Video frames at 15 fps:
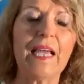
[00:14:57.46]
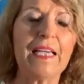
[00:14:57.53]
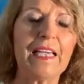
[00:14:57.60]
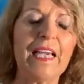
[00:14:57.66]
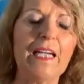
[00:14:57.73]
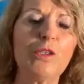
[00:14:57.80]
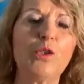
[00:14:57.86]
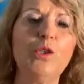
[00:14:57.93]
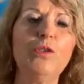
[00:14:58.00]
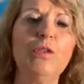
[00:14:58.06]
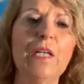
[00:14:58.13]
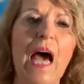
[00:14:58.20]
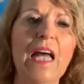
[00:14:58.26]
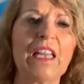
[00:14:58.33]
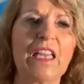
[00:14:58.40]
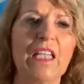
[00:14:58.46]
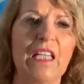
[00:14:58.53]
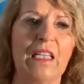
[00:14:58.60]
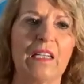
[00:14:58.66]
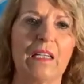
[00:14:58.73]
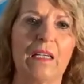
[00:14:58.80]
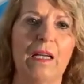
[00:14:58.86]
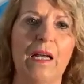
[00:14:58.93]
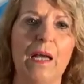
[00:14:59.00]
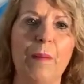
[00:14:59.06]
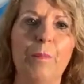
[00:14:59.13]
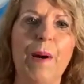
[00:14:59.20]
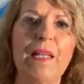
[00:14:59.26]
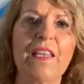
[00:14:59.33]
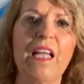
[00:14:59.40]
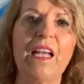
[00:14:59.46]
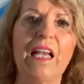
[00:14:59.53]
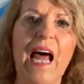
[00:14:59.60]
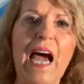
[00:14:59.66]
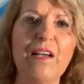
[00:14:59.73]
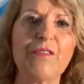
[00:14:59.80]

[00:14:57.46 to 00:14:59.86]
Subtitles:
they can't do nothing. But the